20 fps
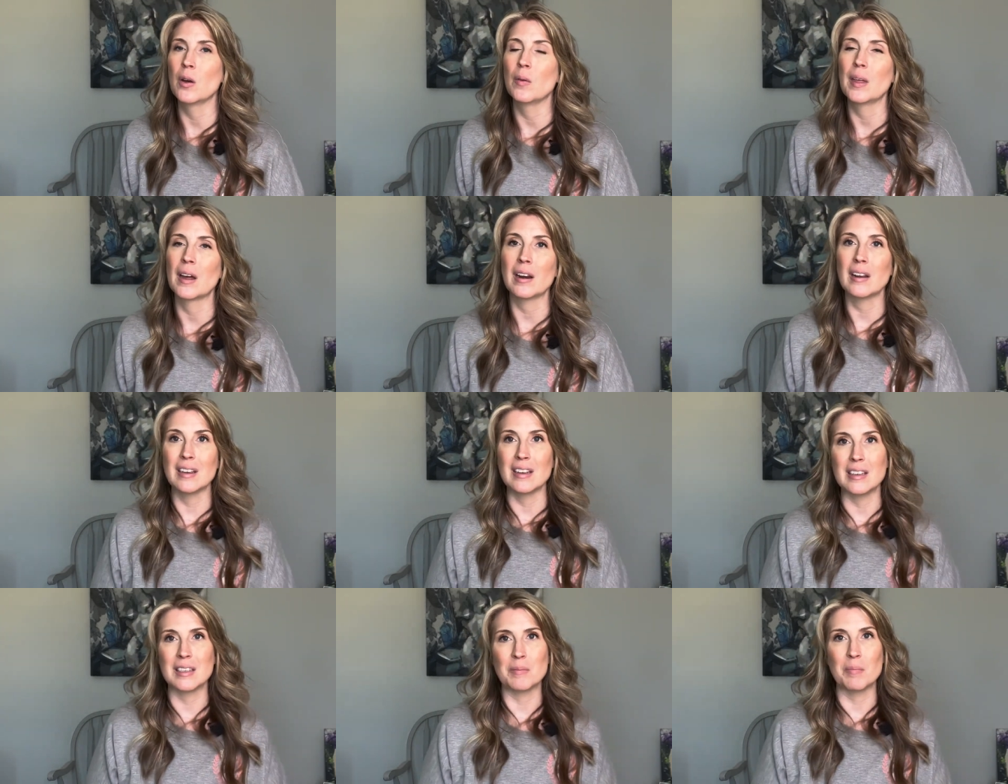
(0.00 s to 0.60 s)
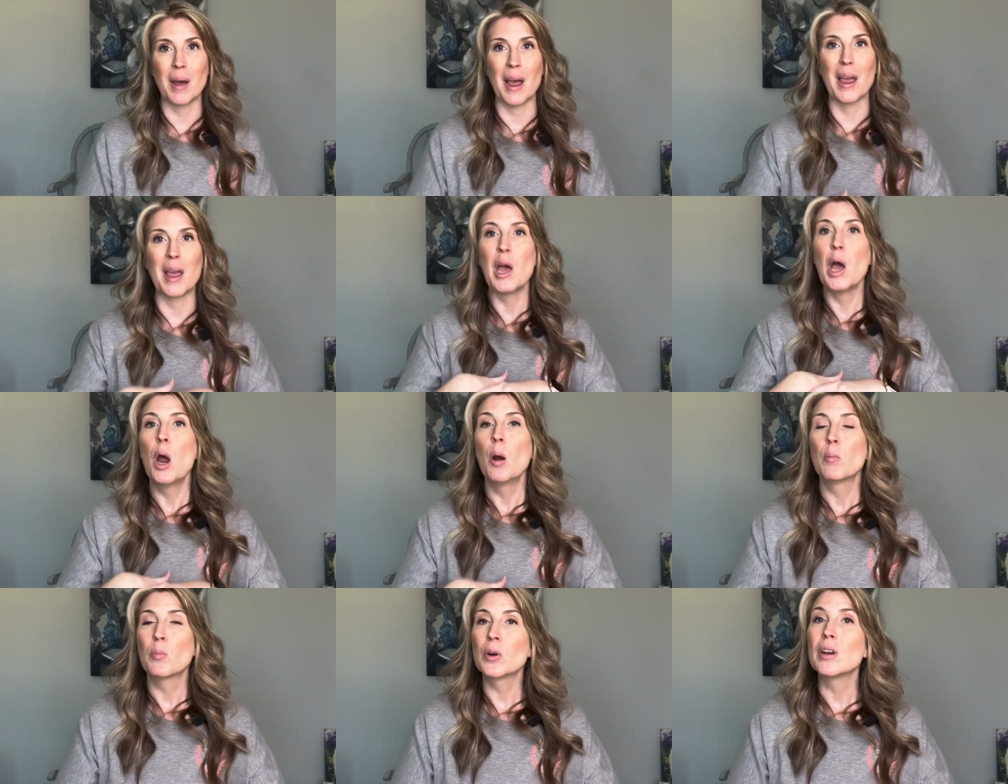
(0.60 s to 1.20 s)
That is my
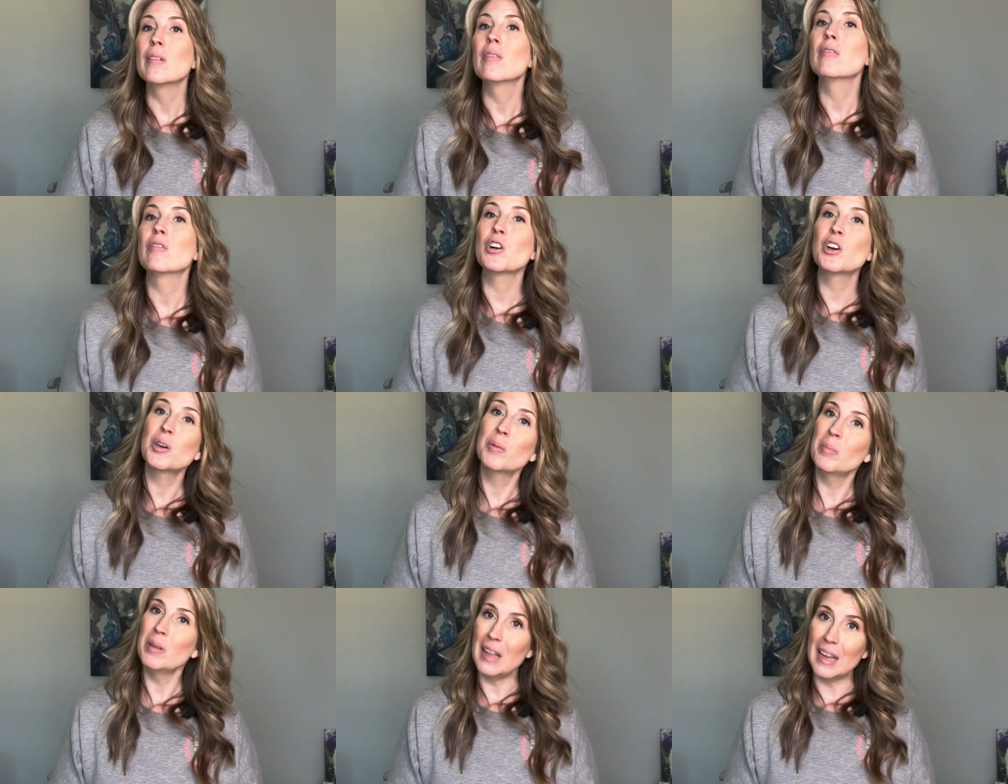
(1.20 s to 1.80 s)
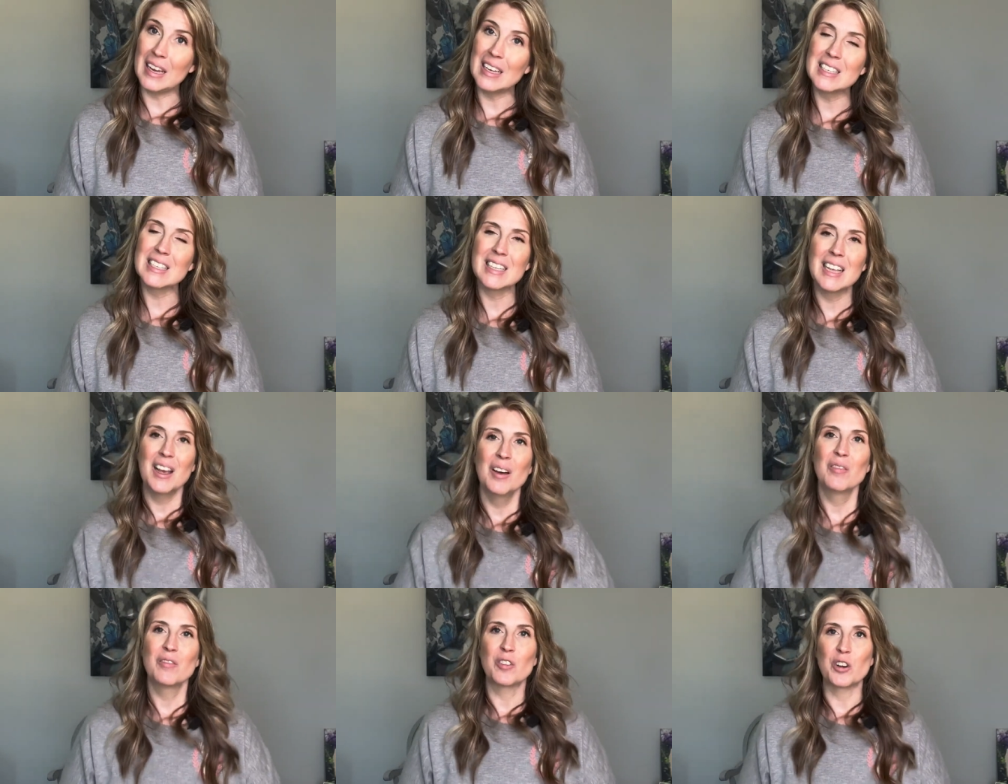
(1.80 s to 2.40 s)
preferred place
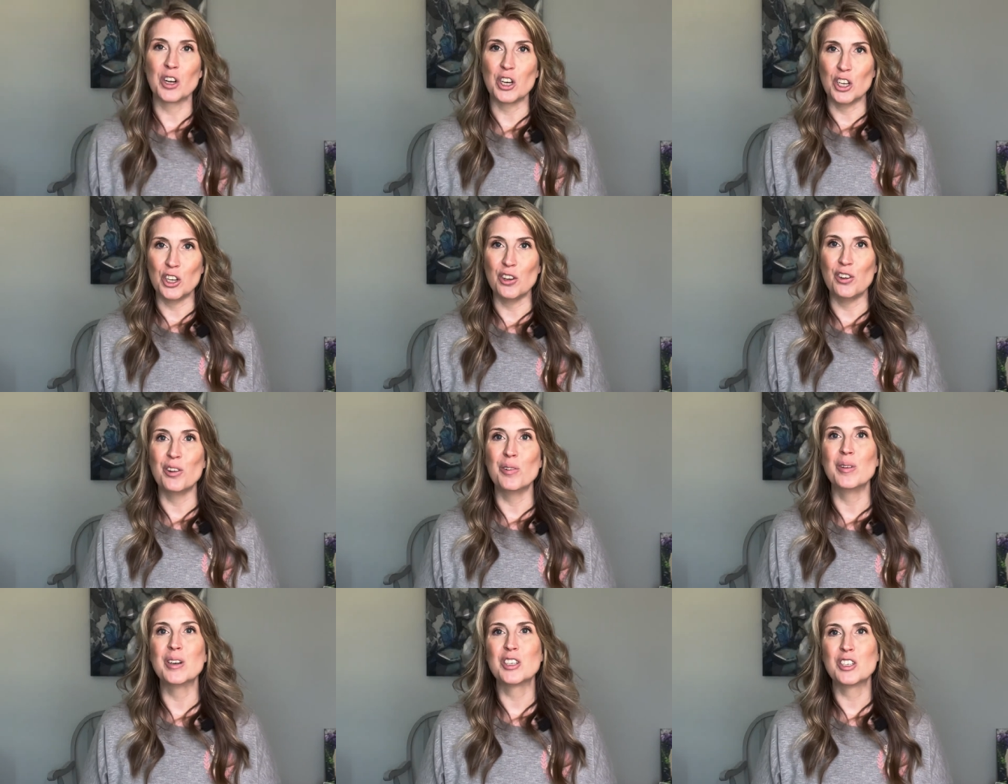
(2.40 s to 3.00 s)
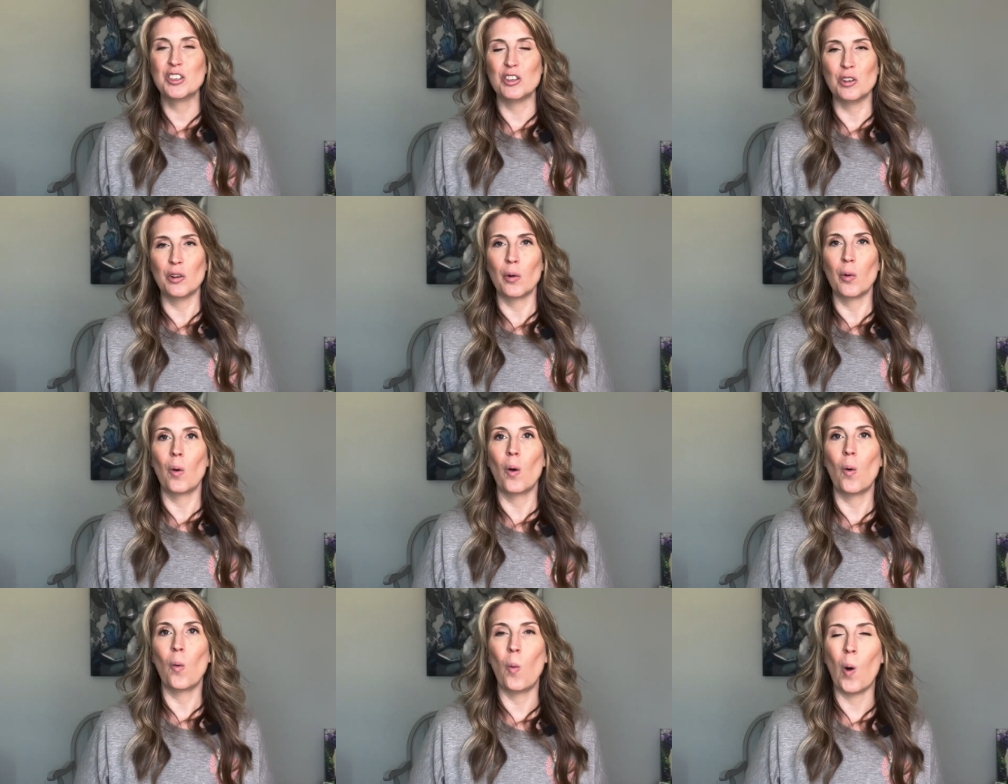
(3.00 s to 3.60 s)
for you to
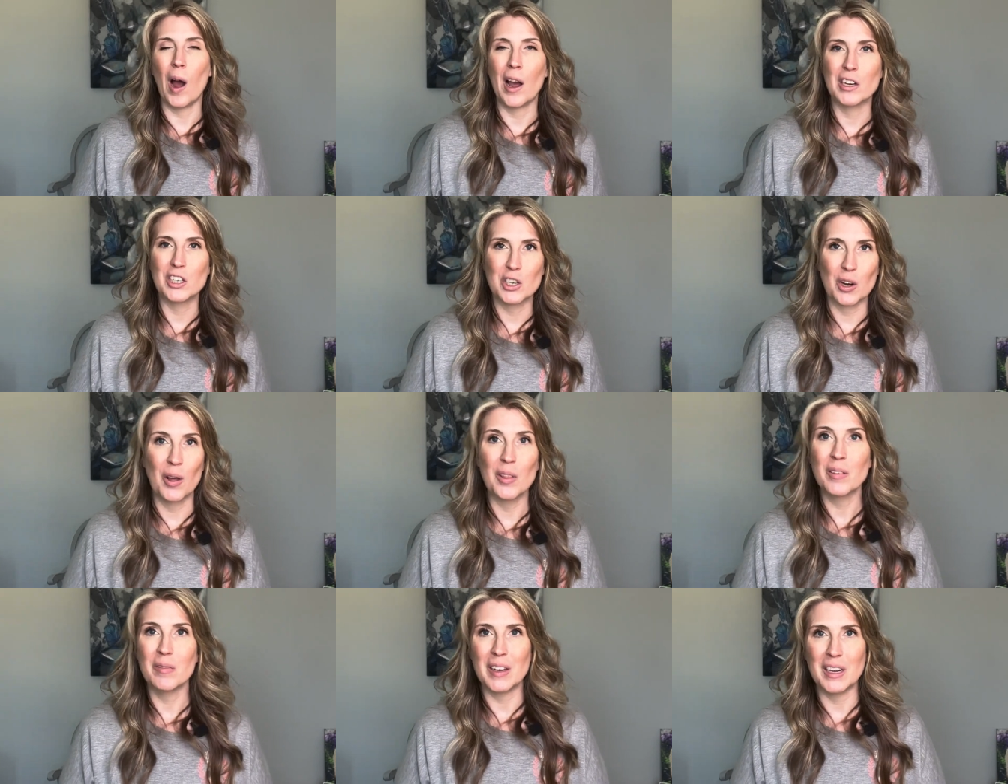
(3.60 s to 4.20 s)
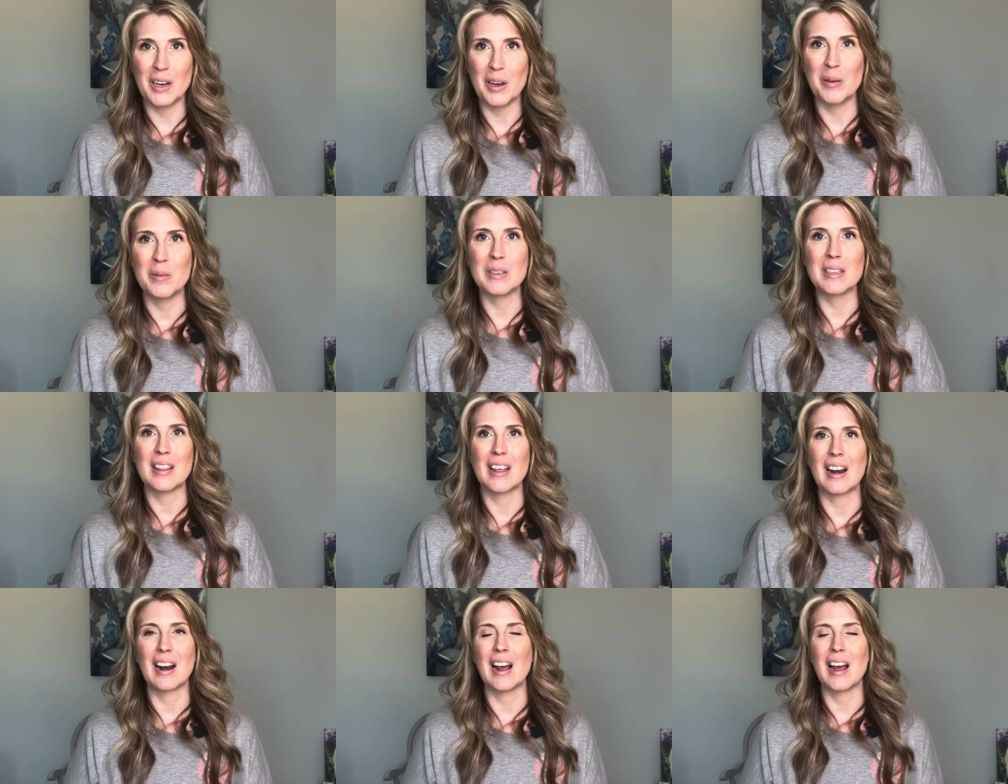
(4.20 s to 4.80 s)
watch all the videos
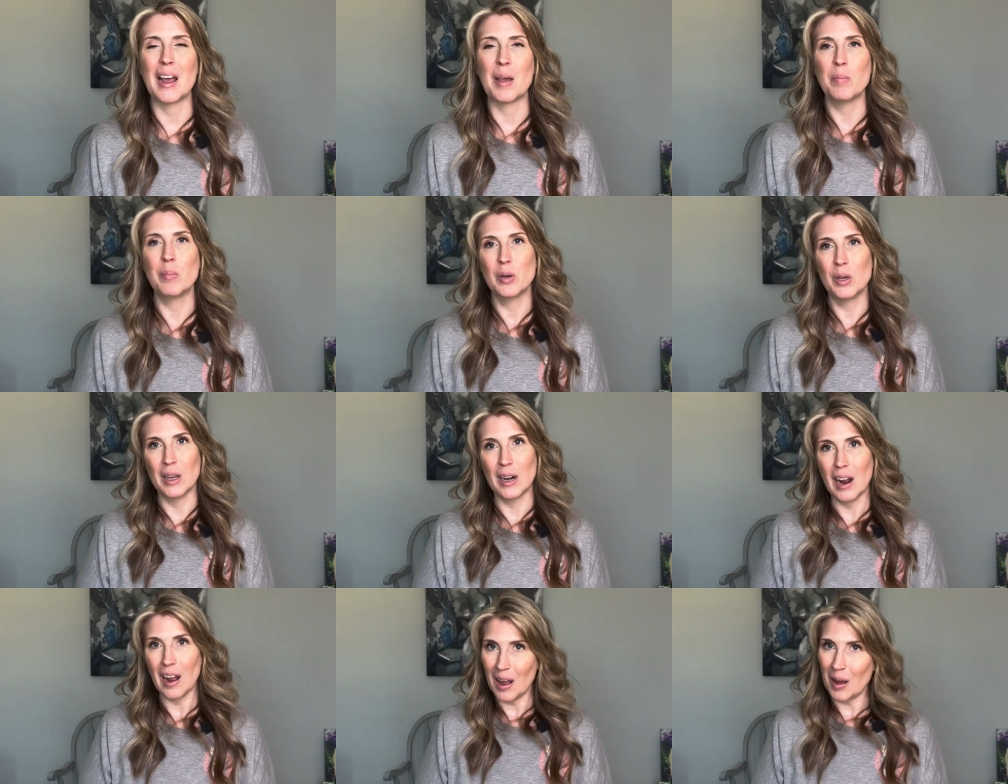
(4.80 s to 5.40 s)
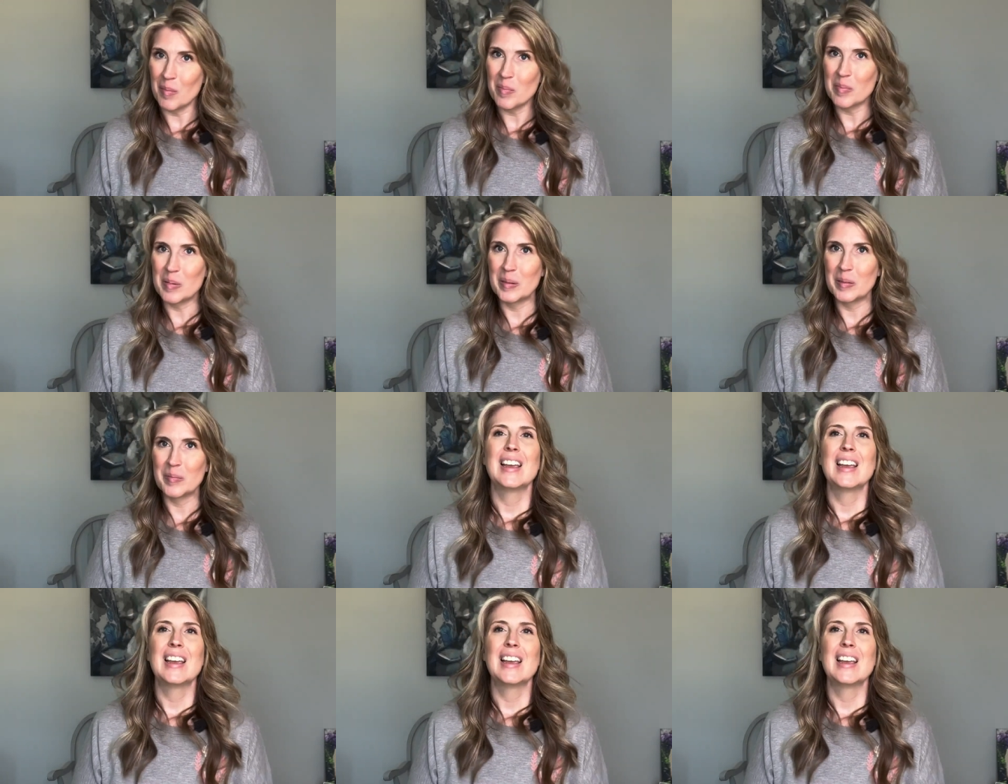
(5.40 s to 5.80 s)
that I put up.